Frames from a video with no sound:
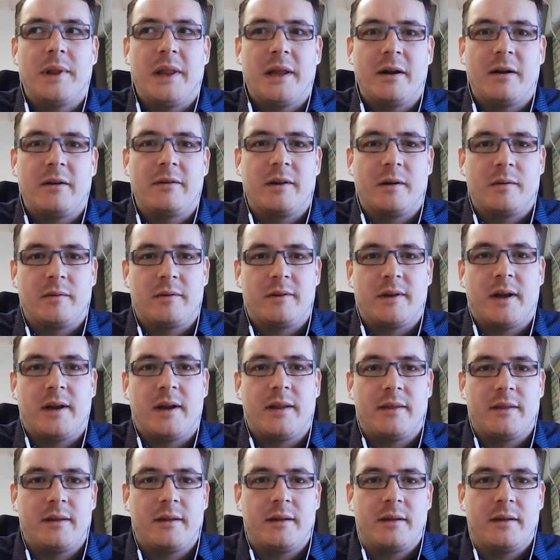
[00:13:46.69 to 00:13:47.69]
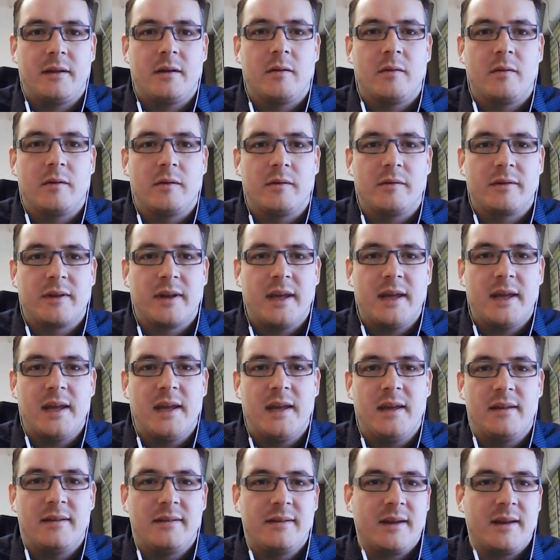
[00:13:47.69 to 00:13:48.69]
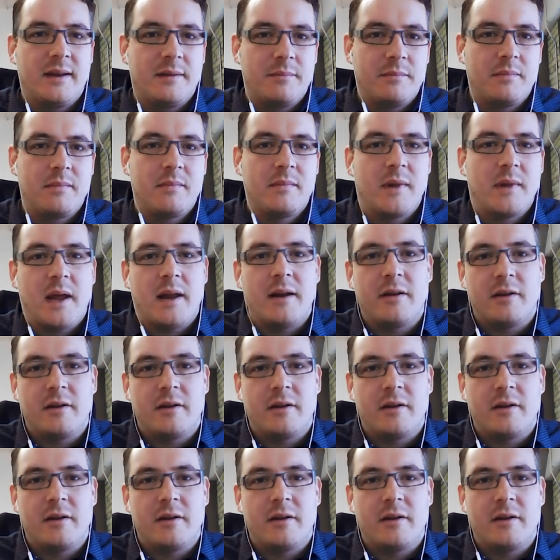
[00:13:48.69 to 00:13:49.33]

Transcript: players outside of the, you know, those key, say,